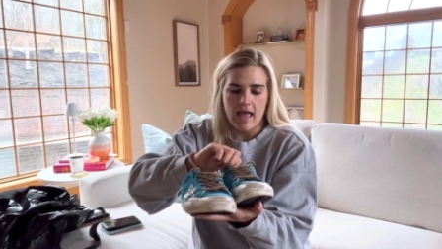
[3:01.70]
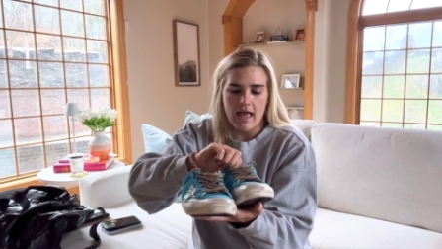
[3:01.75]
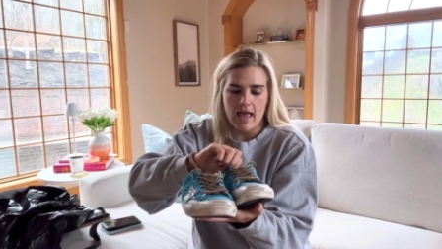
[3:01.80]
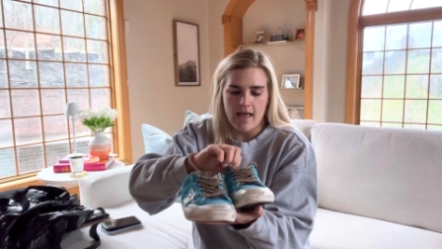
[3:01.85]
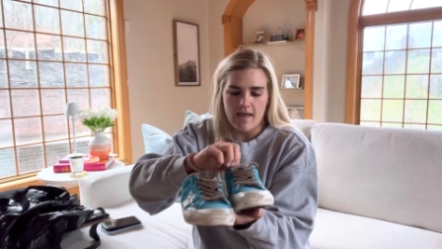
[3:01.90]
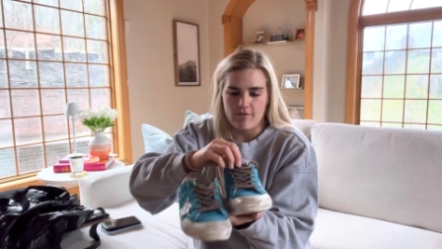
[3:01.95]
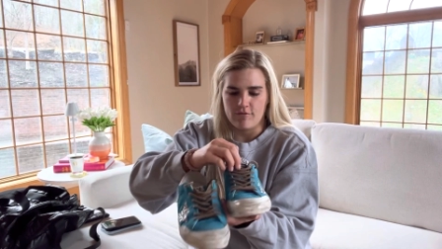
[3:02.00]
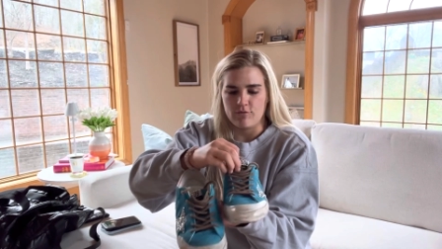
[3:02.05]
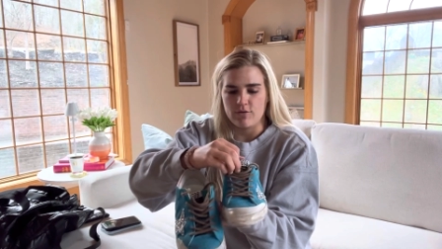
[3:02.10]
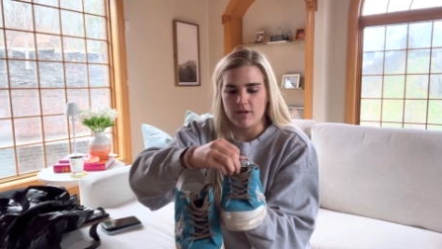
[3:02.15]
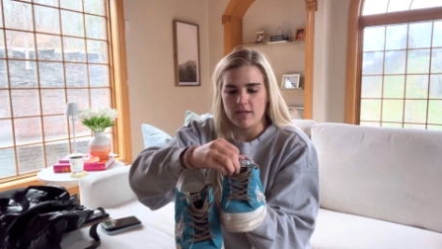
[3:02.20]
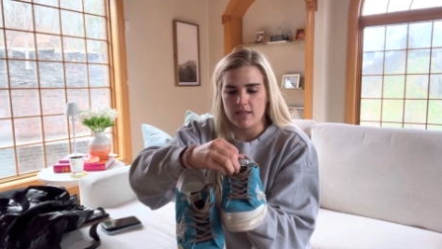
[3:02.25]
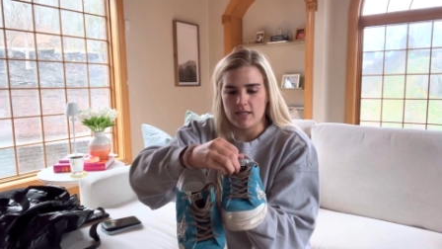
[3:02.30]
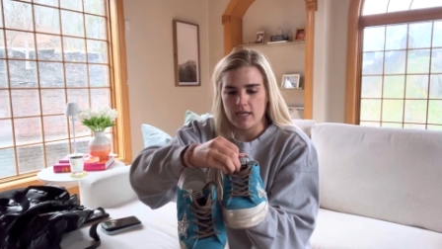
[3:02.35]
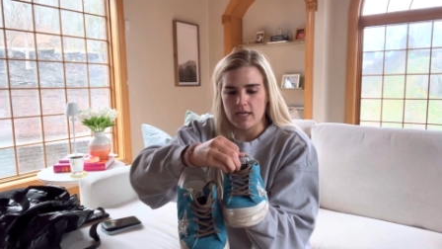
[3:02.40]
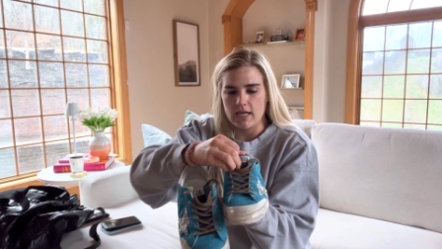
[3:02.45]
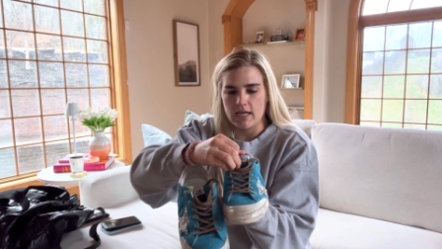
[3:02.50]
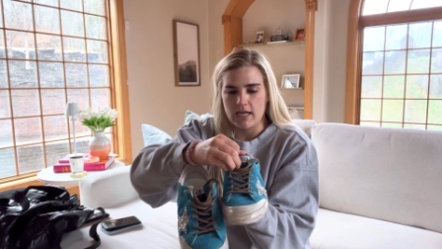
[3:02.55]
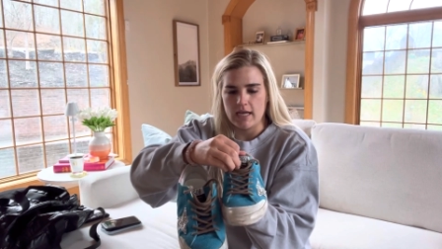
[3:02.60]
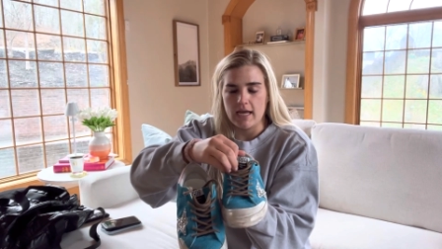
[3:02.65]

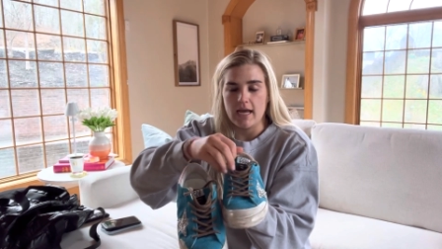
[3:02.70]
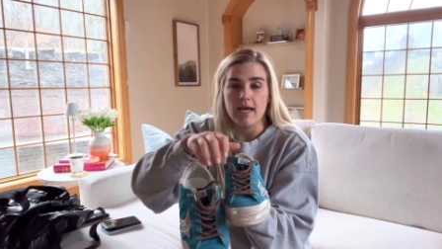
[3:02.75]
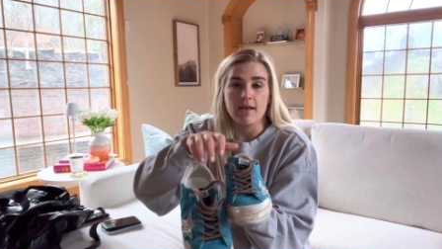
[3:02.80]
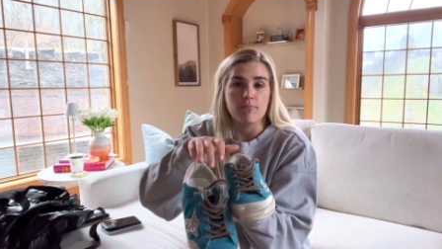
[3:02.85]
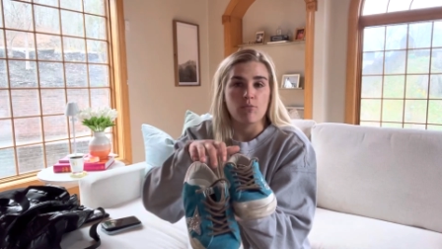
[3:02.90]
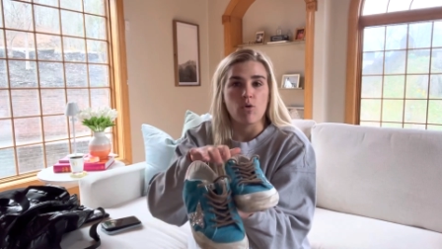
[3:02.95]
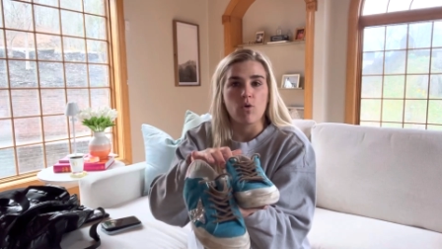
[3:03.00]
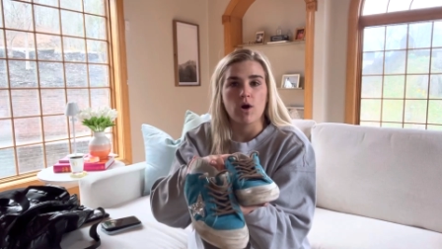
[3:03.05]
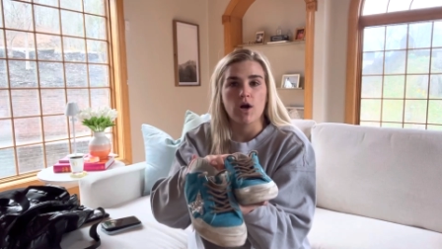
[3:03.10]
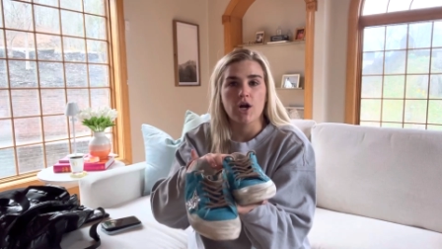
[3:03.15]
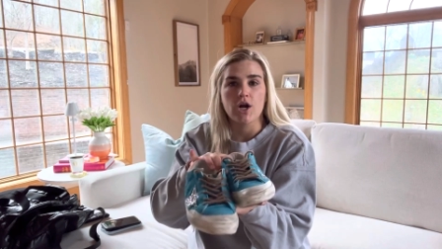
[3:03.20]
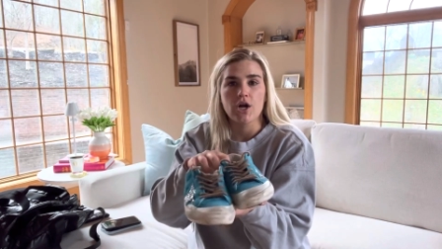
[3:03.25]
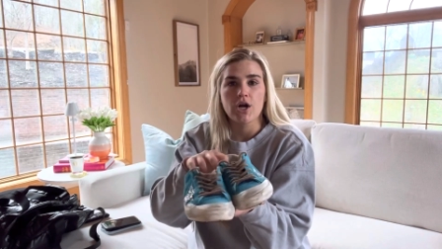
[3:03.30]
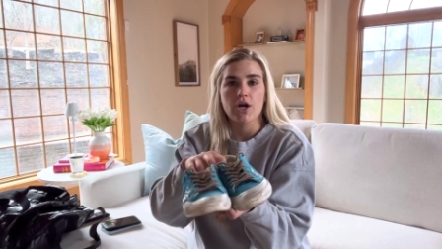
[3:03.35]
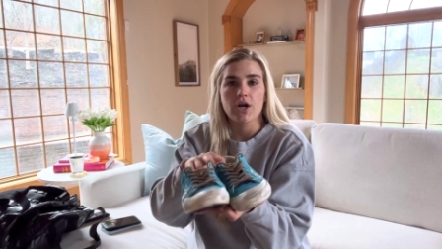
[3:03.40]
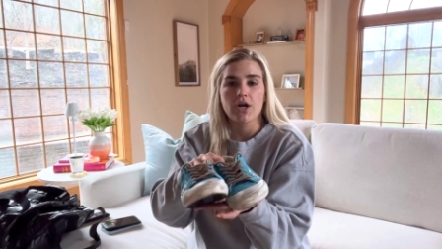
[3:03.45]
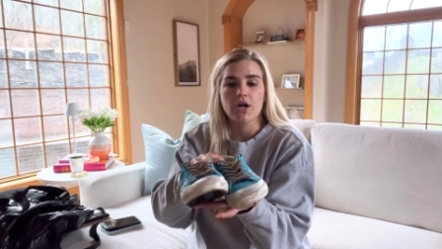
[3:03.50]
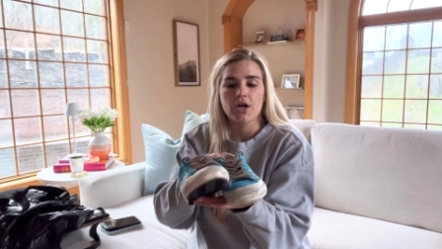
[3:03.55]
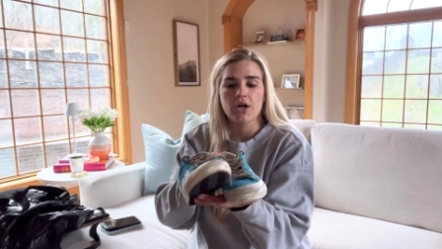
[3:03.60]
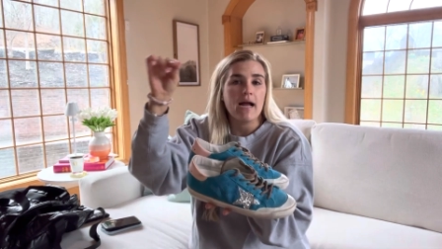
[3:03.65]
everything and more.
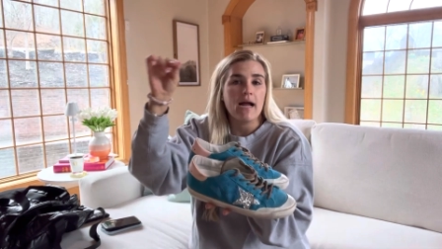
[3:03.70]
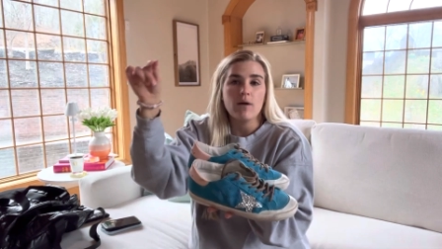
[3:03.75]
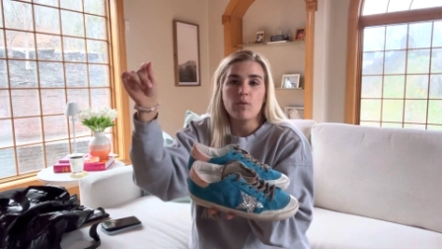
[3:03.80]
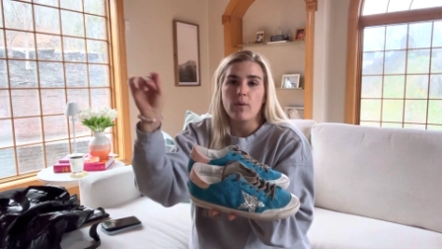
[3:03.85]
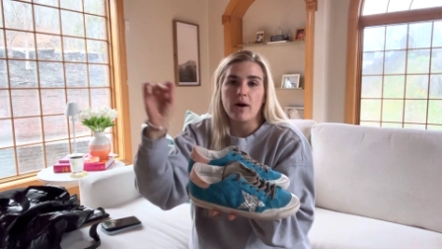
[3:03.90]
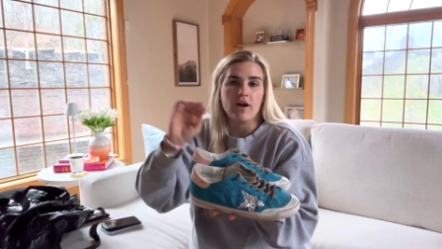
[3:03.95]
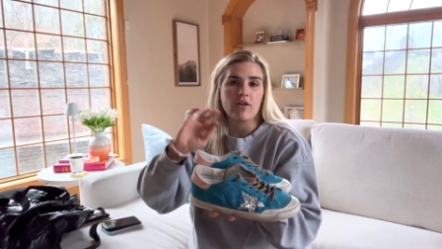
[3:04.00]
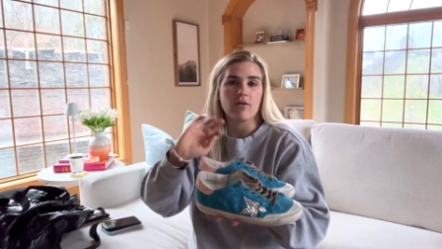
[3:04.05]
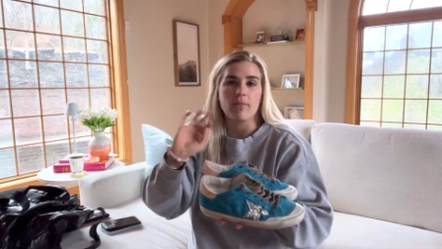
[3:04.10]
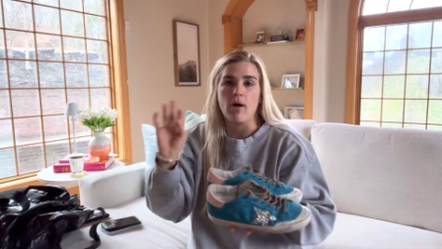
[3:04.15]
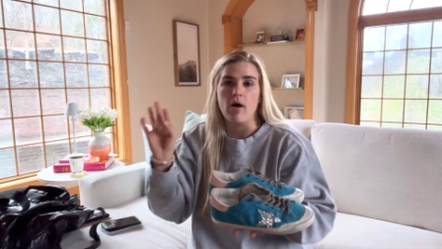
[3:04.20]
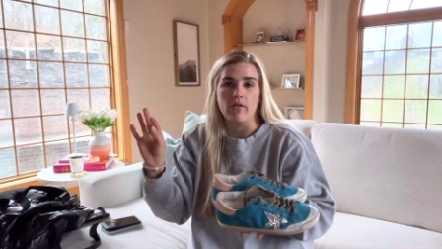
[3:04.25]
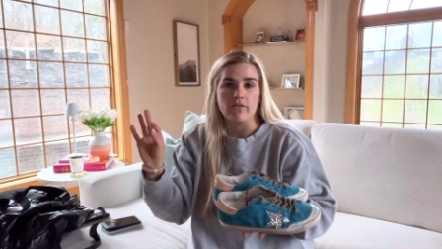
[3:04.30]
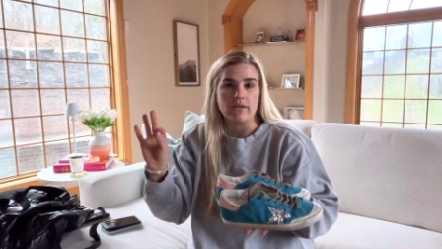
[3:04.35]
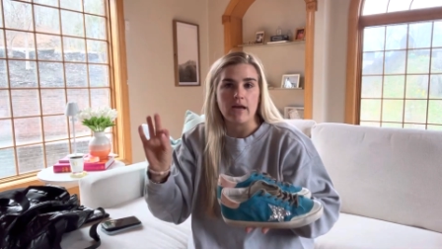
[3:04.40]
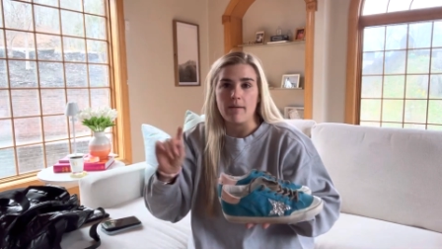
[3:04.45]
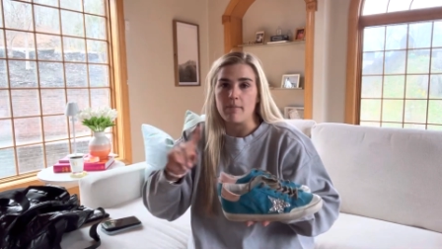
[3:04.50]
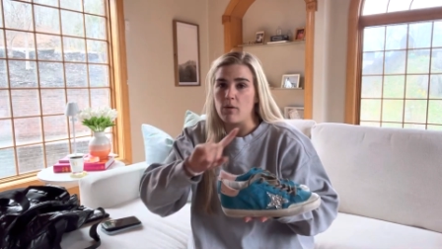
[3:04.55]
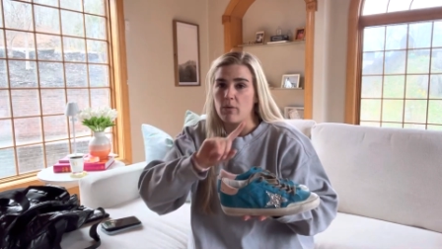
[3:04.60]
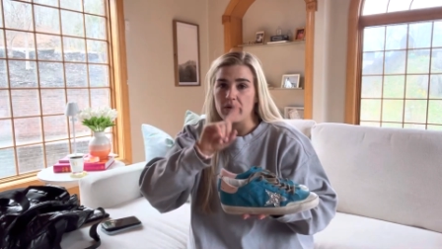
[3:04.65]
I wear them all the
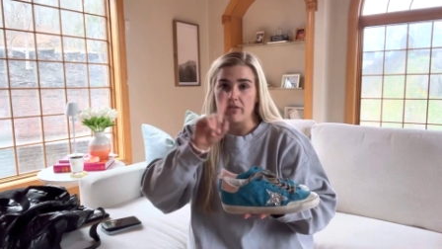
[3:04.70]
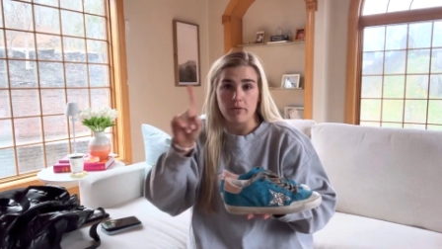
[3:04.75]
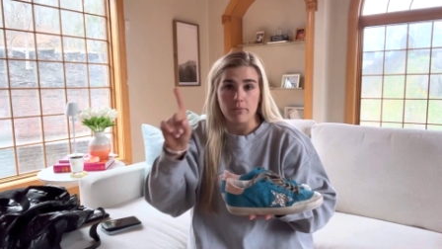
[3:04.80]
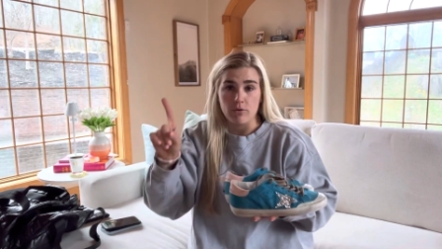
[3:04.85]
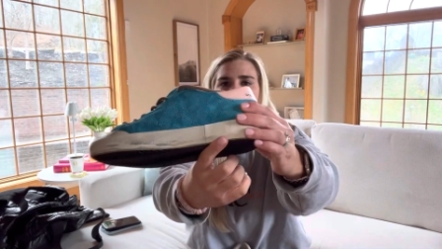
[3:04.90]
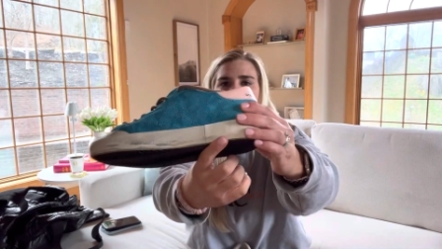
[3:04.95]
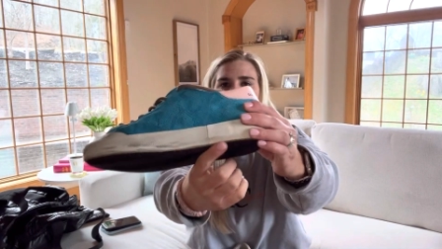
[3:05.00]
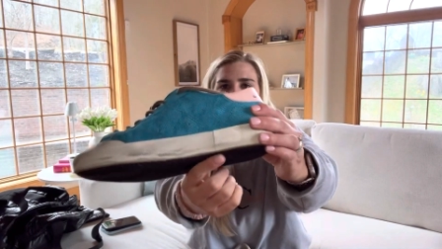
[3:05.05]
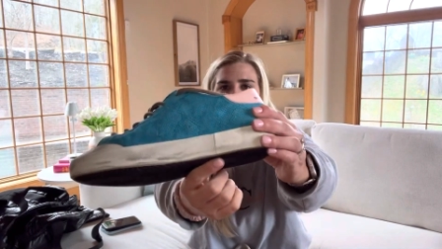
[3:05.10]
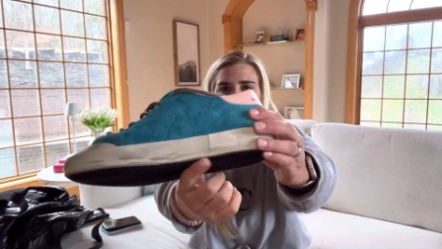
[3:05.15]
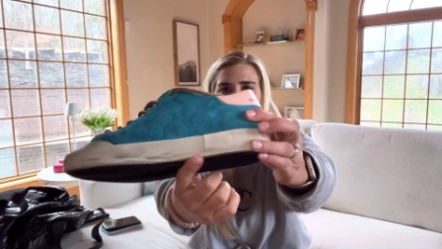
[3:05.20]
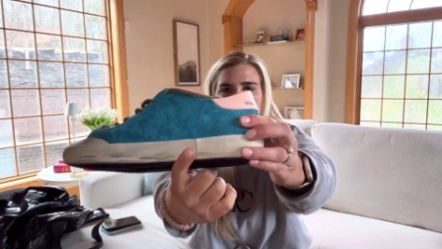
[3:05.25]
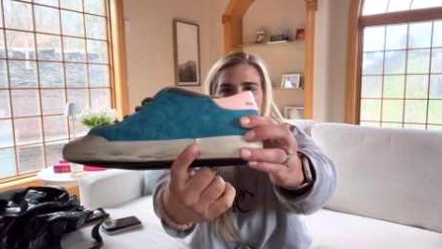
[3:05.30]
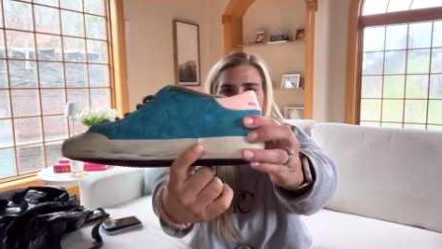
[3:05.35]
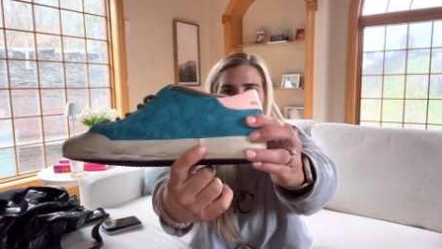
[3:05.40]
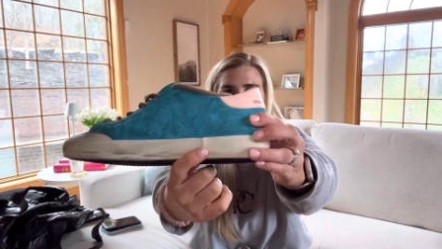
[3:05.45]
time. I wear them. I see this